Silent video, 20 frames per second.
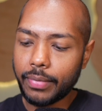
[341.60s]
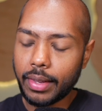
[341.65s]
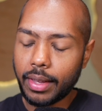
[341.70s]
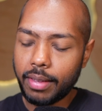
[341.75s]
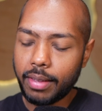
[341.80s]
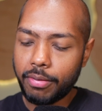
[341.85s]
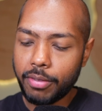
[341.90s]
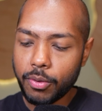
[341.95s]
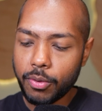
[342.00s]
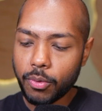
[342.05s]

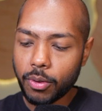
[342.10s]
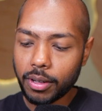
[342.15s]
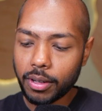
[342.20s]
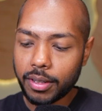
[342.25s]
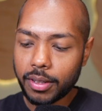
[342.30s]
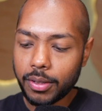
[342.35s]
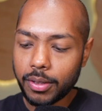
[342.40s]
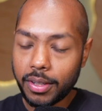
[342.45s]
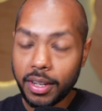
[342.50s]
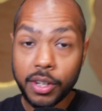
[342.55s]
If you
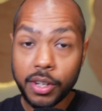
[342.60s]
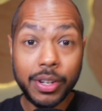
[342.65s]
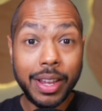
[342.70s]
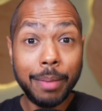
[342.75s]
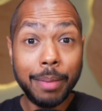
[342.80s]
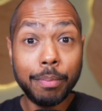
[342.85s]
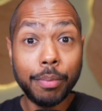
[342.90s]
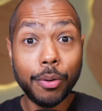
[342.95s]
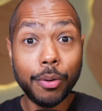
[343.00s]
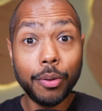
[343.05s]
want to teach it
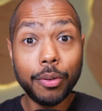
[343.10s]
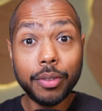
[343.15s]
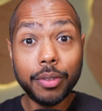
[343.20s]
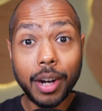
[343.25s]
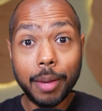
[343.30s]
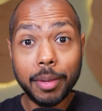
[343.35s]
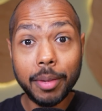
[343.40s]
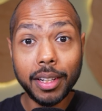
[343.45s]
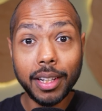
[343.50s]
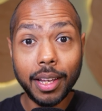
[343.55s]
a
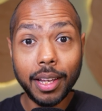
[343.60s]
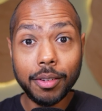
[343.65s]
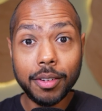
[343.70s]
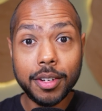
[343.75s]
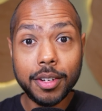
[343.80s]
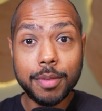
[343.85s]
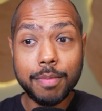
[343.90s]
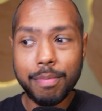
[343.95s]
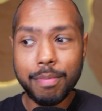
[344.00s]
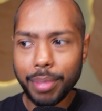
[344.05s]
programming
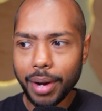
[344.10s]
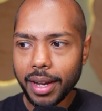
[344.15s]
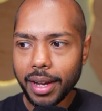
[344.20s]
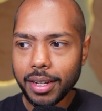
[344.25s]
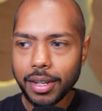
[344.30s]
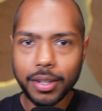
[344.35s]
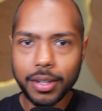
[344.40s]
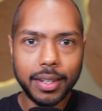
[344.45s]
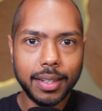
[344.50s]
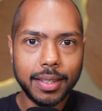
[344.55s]
language,
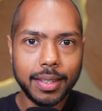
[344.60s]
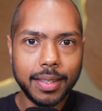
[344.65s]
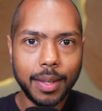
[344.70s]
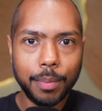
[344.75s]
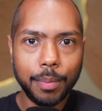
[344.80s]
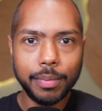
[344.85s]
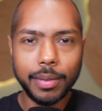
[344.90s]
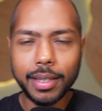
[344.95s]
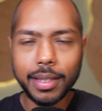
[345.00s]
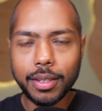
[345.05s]
binary,
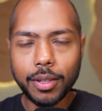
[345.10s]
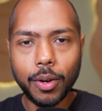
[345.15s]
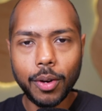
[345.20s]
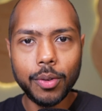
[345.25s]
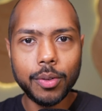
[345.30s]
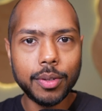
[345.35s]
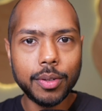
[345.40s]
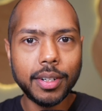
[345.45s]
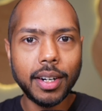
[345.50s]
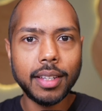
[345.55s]
assembly,
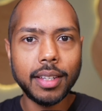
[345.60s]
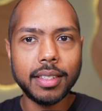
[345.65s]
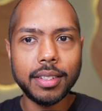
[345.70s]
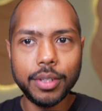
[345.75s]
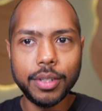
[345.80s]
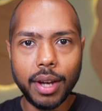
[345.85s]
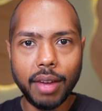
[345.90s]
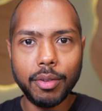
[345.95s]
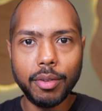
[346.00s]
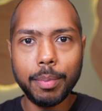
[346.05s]
Go, Rust,
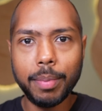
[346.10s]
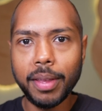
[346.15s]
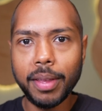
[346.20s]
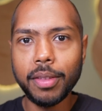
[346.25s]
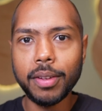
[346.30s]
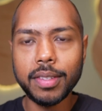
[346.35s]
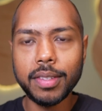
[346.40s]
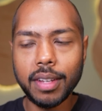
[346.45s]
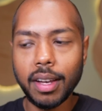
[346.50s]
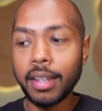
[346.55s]
Java,
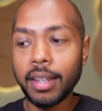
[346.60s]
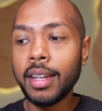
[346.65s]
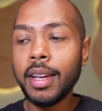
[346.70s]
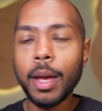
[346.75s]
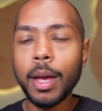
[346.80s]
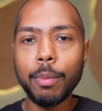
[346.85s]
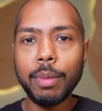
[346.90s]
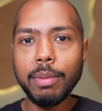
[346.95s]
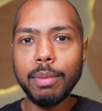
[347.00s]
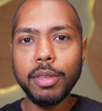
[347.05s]
Python, Scala,
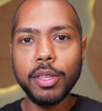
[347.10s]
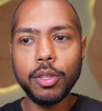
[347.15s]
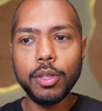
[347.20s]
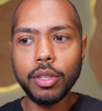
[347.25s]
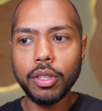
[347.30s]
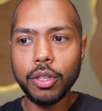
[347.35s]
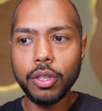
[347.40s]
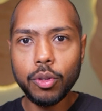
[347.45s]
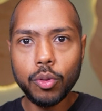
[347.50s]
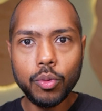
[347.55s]
maybe
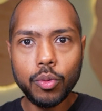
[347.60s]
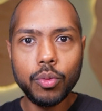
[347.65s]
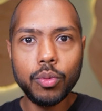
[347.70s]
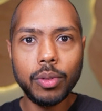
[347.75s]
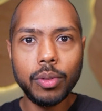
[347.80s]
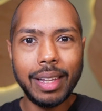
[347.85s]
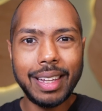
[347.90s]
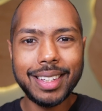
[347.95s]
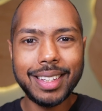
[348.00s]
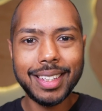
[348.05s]
you,
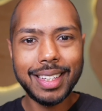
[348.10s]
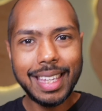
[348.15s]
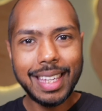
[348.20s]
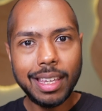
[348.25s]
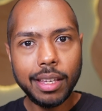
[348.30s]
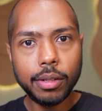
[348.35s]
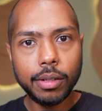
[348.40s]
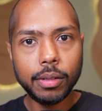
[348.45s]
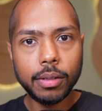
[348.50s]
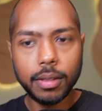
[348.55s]
like
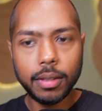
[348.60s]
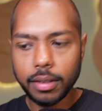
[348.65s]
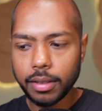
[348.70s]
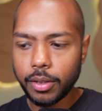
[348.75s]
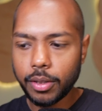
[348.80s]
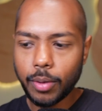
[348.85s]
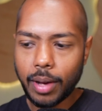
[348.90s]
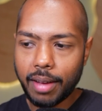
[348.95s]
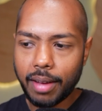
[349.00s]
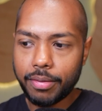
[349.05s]
Keel,
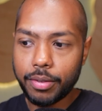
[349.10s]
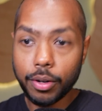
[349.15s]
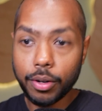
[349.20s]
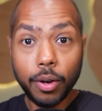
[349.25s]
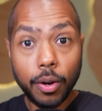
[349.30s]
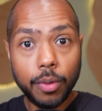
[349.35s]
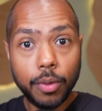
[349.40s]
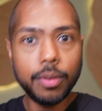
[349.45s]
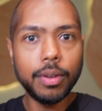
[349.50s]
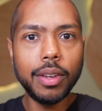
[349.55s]
you have
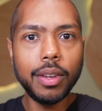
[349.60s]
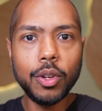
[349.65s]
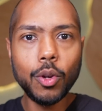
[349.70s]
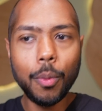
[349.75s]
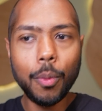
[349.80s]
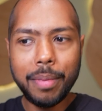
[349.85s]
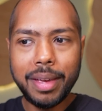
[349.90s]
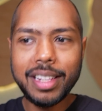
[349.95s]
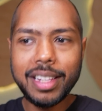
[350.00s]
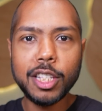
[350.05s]
your own
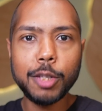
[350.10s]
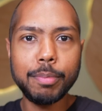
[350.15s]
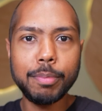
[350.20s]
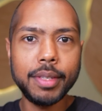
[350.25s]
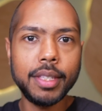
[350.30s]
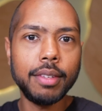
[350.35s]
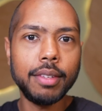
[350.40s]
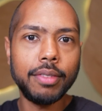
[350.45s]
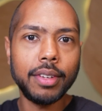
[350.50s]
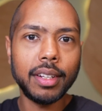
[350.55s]

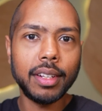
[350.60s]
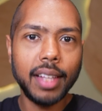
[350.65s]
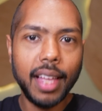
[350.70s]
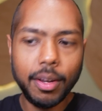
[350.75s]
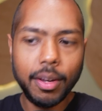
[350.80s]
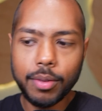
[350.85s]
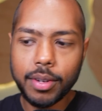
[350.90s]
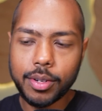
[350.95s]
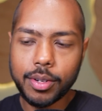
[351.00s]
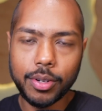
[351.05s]
domain-specific
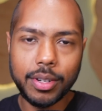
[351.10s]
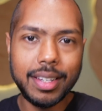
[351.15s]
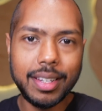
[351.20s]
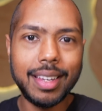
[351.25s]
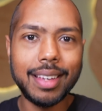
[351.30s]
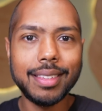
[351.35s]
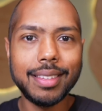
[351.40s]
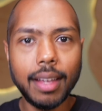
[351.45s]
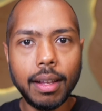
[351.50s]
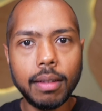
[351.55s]
language, or
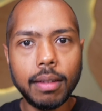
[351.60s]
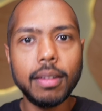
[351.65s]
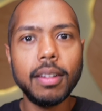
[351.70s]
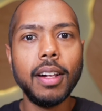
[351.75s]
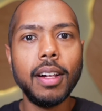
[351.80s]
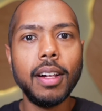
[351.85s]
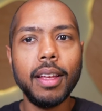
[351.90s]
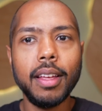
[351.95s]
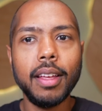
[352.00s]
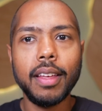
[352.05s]
DSL.
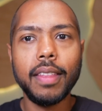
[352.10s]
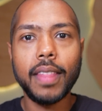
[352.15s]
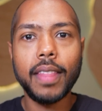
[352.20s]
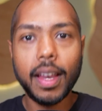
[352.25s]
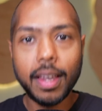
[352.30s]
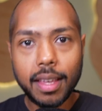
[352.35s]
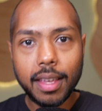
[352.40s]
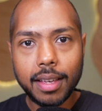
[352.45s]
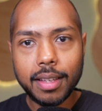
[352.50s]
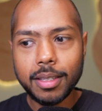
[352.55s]
In
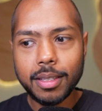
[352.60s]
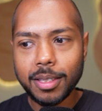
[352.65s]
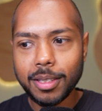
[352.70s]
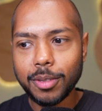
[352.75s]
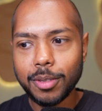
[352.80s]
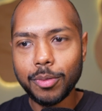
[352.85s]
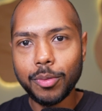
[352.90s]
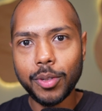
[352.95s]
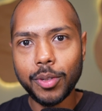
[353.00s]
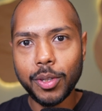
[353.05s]
that case,
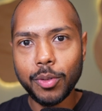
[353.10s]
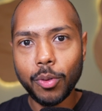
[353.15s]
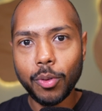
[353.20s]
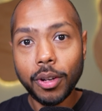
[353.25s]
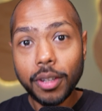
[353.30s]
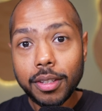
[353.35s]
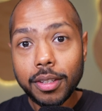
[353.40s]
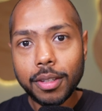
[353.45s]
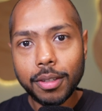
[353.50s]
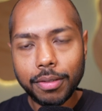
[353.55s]
you
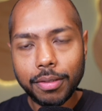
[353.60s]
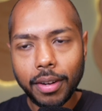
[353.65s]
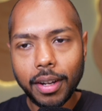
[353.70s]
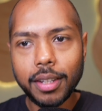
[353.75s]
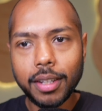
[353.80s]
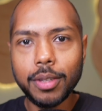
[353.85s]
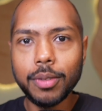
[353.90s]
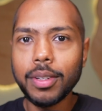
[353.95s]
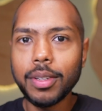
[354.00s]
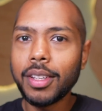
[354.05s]
want to
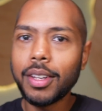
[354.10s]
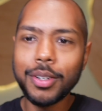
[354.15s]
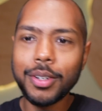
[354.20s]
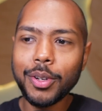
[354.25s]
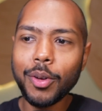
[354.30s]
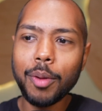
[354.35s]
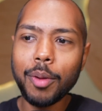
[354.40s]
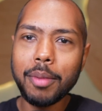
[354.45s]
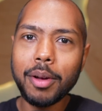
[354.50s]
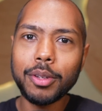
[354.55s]
fine-tune.
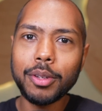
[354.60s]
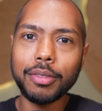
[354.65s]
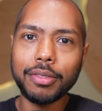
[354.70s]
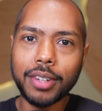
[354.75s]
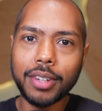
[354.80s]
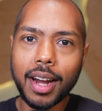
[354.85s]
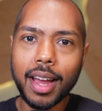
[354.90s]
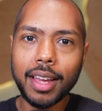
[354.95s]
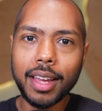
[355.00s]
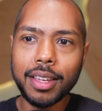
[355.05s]
No amount of
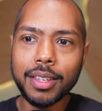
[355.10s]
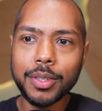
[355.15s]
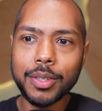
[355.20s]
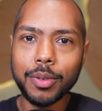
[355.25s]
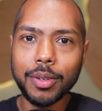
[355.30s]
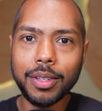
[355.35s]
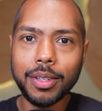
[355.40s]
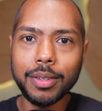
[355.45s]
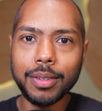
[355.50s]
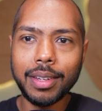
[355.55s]
RAG is
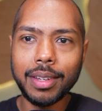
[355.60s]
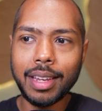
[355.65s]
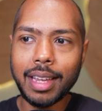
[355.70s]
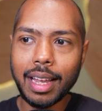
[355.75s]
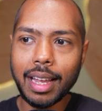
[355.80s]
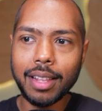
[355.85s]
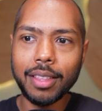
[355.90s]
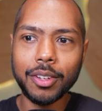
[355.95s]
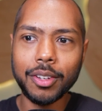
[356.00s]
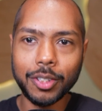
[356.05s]
going to
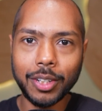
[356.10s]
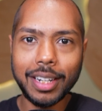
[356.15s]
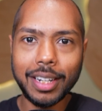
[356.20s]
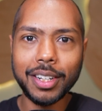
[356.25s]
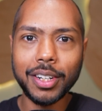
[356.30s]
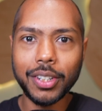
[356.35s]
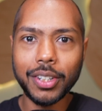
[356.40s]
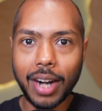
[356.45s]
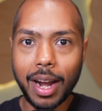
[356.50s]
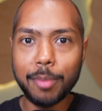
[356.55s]
get the right
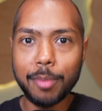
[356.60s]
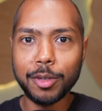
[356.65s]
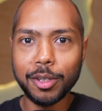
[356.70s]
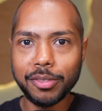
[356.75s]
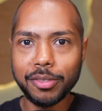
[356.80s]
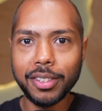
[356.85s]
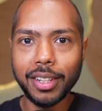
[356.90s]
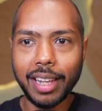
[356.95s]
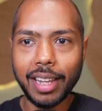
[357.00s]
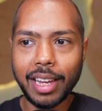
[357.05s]
grammar
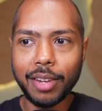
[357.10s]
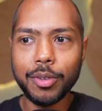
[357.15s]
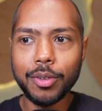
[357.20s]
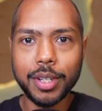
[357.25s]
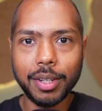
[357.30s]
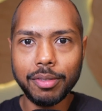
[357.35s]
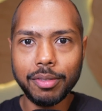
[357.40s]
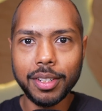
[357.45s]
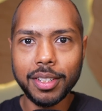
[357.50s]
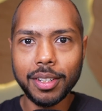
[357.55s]
of the
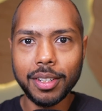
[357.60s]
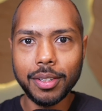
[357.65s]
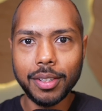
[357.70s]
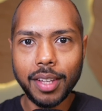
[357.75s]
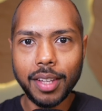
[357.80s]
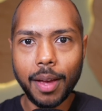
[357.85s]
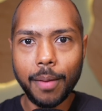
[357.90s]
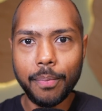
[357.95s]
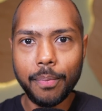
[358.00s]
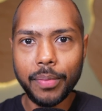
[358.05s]
language every single
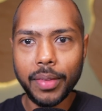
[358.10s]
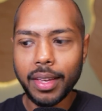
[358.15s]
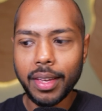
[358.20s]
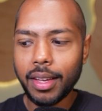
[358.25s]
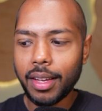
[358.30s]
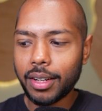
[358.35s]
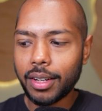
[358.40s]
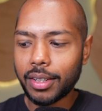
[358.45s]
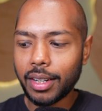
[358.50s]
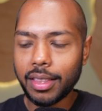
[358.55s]
time,
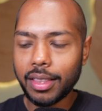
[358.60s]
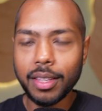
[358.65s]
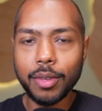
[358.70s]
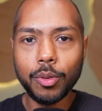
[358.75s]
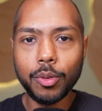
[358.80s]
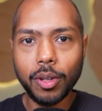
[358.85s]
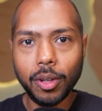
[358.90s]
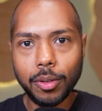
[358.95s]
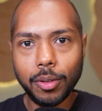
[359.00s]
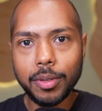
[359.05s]
right? There
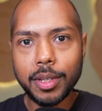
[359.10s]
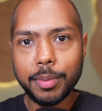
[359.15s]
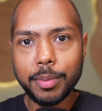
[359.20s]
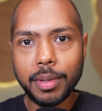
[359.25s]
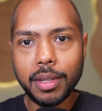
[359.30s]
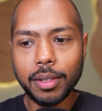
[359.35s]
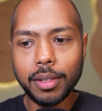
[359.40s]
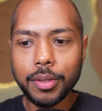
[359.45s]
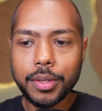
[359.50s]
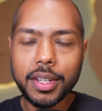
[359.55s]
will always
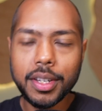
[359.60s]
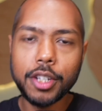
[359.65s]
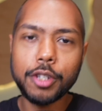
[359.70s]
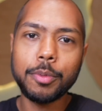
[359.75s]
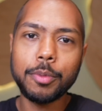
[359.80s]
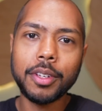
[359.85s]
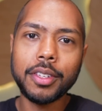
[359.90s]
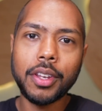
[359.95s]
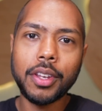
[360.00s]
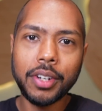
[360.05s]
be
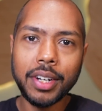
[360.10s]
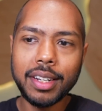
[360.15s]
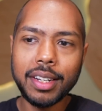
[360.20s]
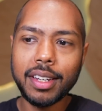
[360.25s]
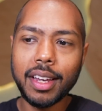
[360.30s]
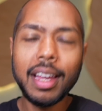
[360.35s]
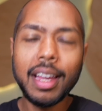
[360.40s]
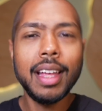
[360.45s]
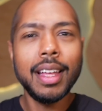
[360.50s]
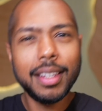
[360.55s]
hallucinations because of the training
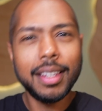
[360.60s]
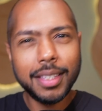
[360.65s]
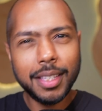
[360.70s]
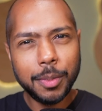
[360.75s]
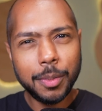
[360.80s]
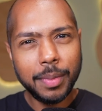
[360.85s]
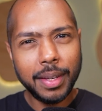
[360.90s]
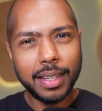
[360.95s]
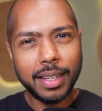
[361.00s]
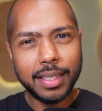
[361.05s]
data. Does
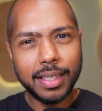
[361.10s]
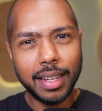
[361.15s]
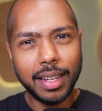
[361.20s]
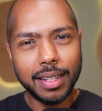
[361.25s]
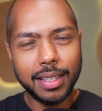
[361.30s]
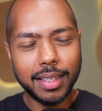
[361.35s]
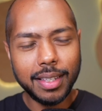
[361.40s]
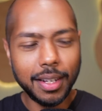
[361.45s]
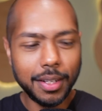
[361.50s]
this make sense?